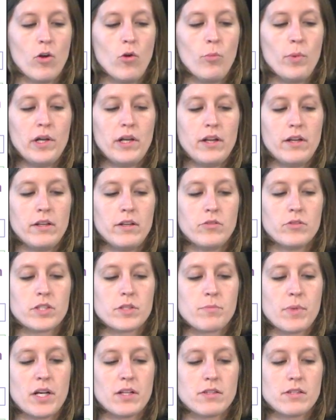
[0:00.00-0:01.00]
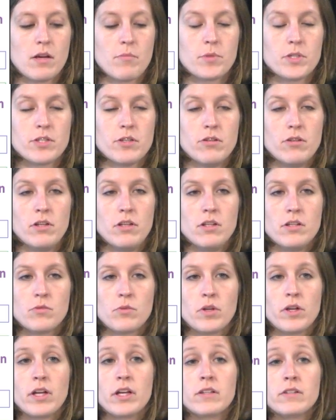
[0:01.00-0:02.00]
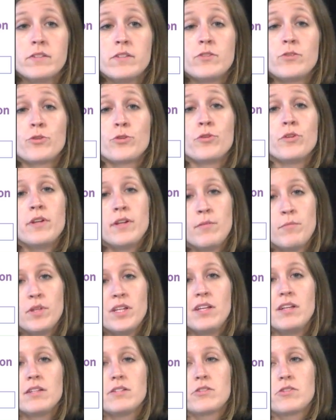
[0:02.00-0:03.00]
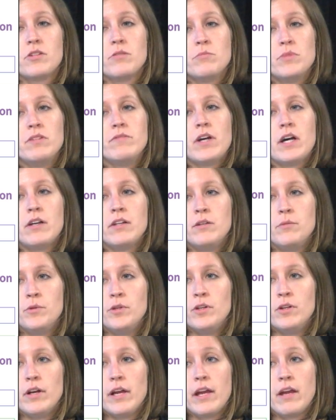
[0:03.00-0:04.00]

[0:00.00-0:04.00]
open-ended response opportunities were extremely, extremely valuable.